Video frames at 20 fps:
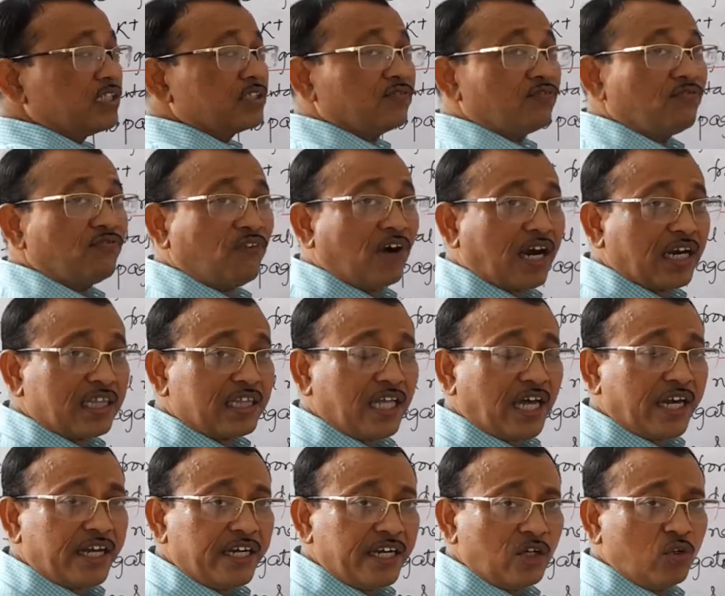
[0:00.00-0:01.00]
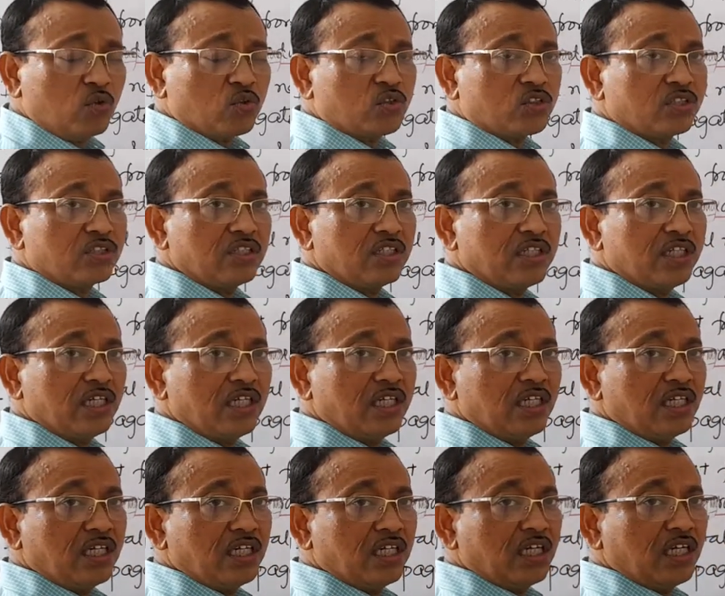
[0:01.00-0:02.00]
is further reduced
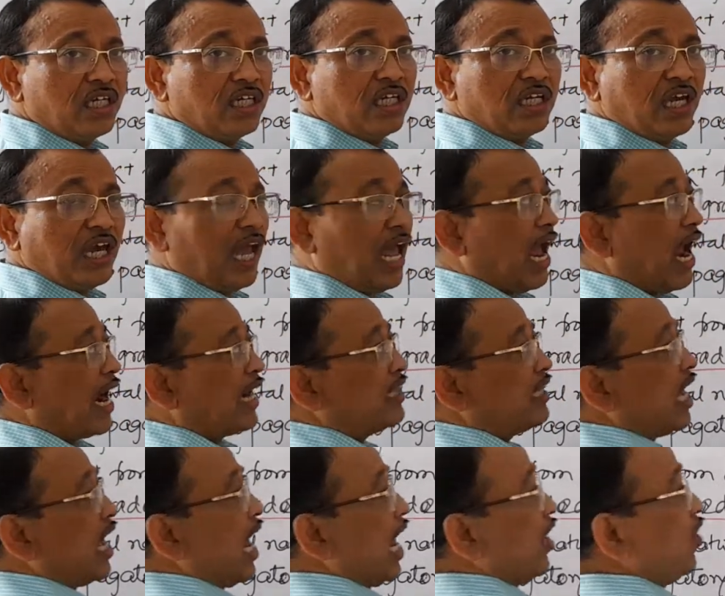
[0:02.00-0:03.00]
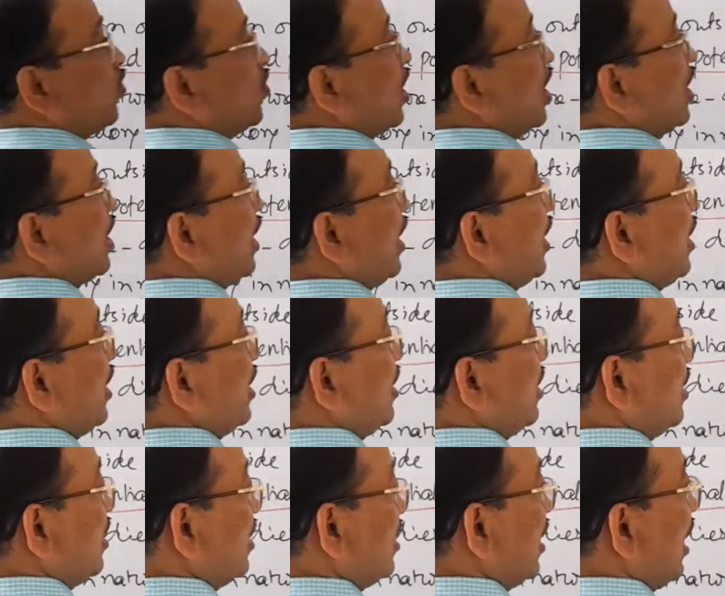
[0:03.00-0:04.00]
at the anodal
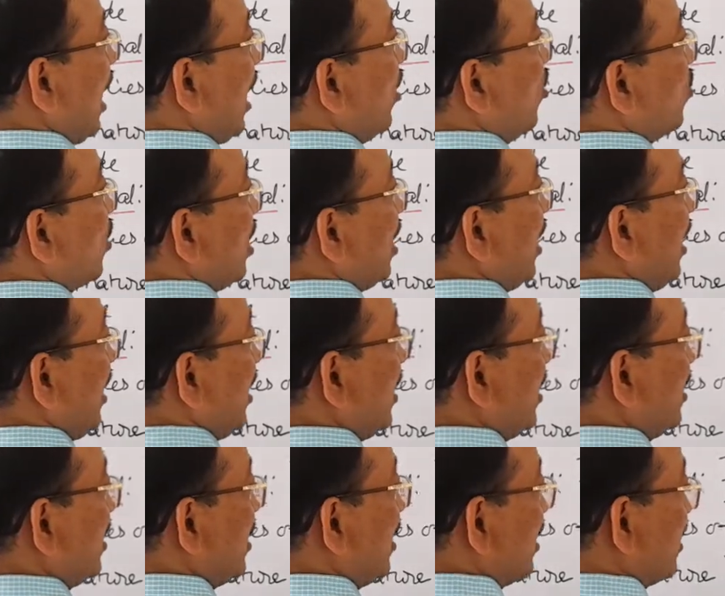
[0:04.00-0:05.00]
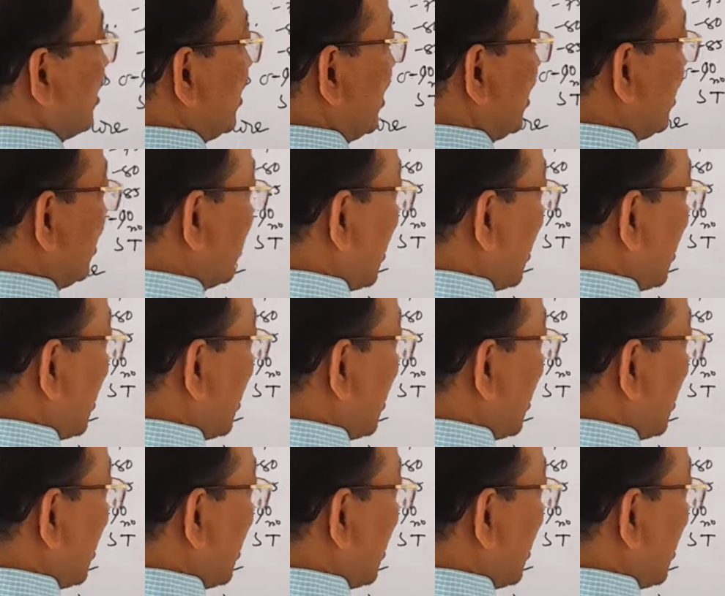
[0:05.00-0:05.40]
end, then